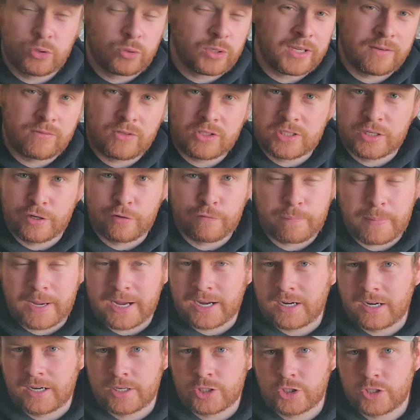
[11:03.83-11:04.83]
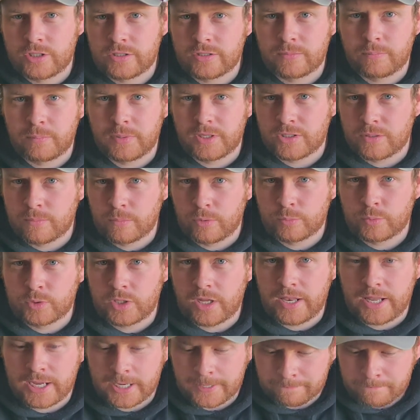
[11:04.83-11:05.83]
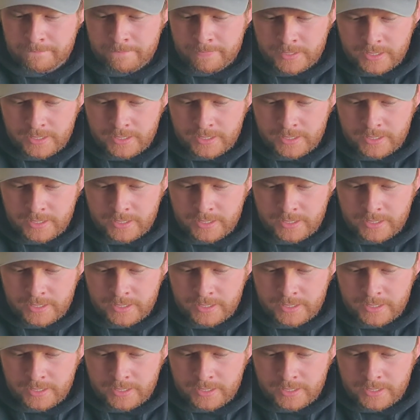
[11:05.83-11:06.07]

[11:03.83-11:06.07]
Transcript: you'll give yourself backlashes and bits and bobs like that.